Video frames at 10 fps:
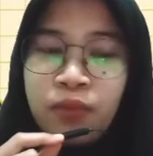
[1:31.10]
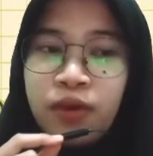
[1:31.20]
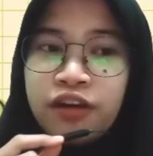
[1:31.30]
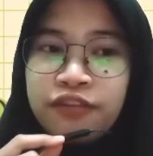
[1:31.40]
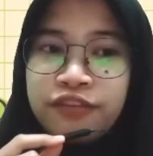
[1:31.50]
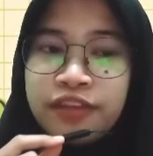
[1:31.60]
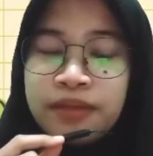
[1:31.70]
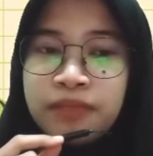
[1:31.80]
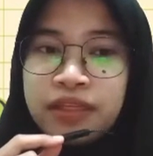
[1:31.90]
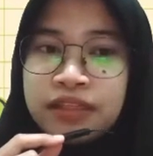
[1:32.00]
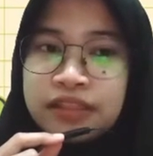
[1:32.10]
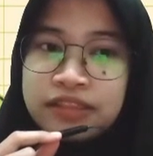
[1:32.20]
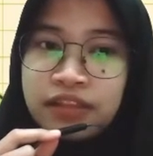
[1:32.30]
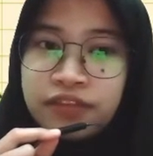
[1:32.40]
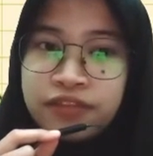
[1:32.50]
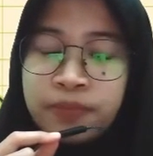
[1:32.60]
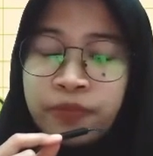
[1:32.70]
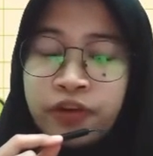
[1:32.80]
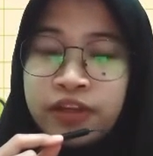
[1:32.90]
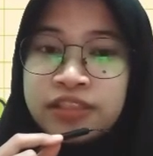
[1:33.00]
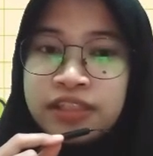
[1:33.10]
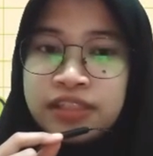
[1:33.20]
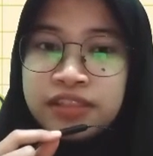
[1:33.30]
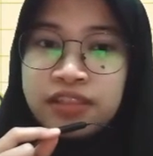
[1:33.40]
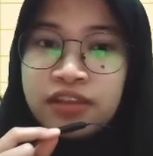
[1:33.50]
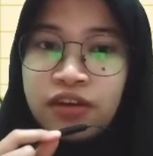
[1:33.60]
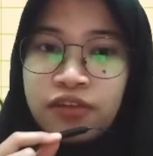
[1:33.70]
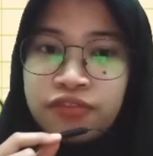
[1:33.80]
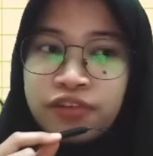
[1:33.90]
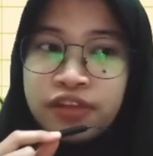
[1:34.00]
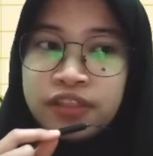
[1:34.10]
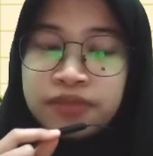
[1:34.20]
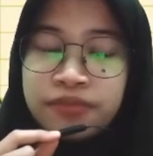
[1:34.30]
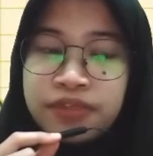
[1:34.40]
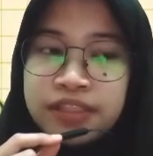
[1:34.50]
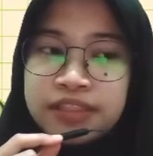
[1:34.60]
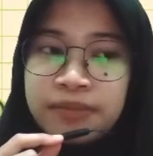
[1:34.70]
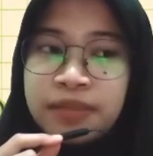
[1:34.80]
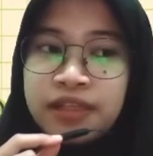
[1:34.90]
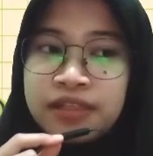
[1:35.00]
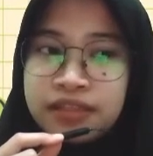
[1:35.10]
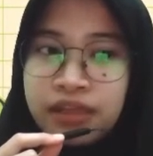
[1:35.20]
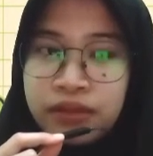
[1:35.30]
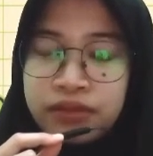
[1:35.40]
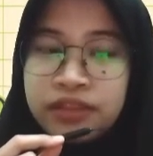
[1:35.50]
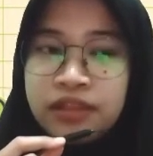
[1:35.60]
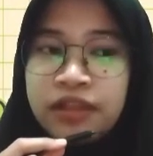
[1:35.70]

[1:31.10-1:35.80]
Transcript: One of them because of the pronunciation of words with similar sound.